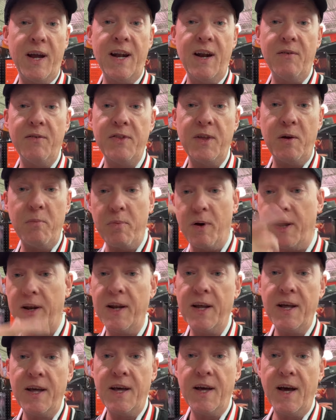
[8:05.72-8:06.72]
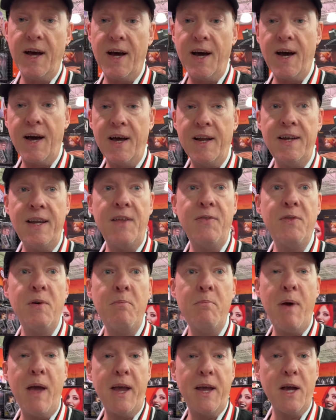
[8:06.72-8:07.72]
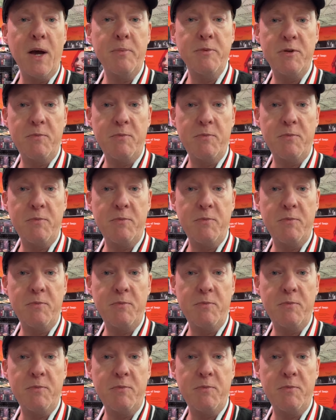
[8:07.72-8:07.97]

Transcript: and everything, but need the makeup